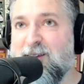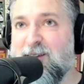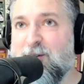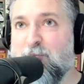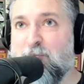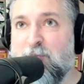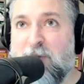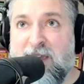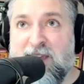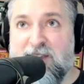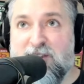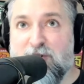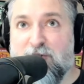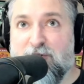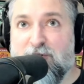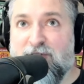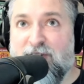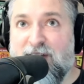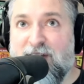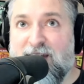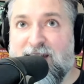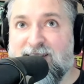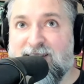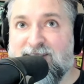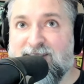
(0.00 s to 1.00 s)
paint your
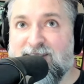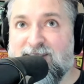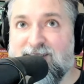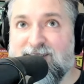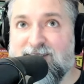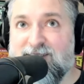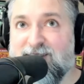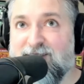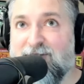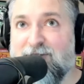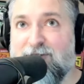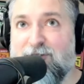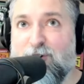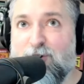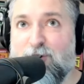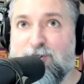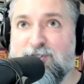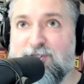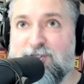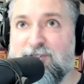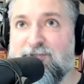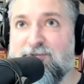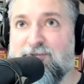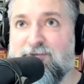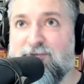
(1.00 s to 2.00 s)
face, and the
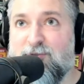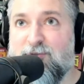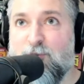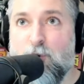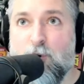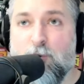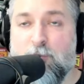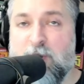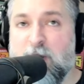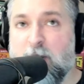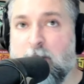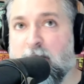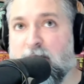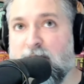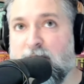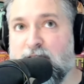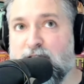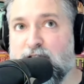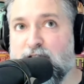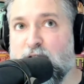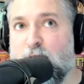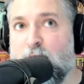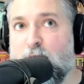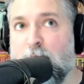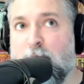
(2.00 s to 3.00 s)
first 4 people that
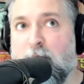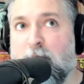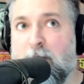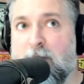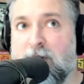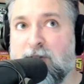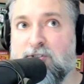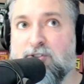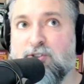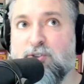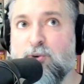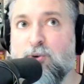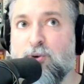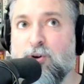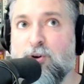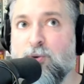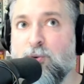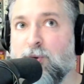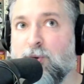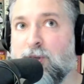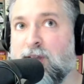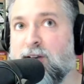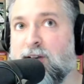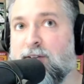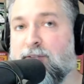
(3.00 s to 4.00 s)
show up at my store will
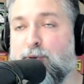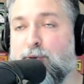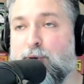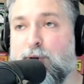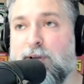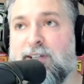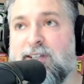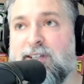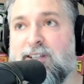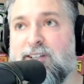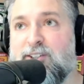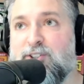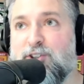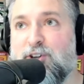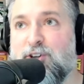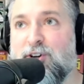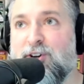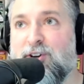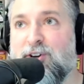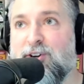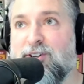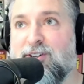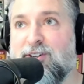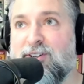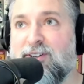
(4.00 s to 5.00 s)
get a free
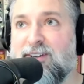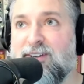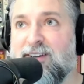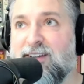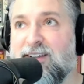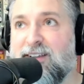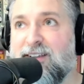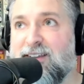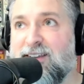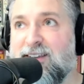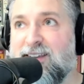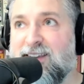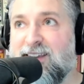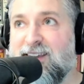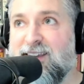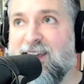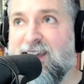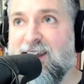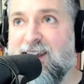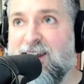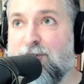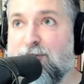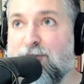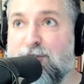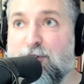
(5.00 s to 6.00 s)
t-shirt. And
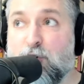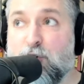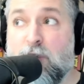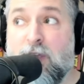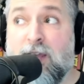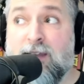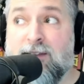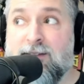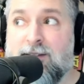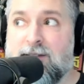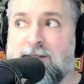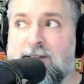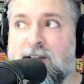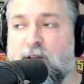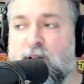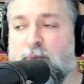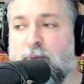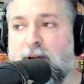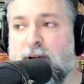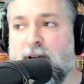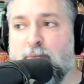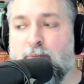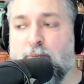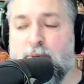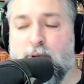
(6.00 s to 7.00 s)
I'll forget to tell
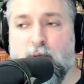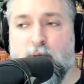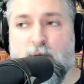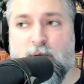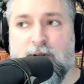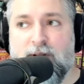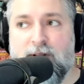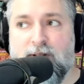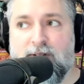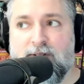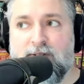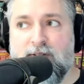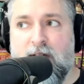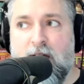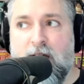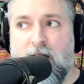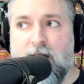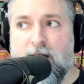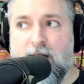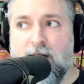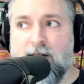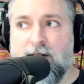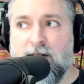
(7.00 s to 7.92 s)
my employees that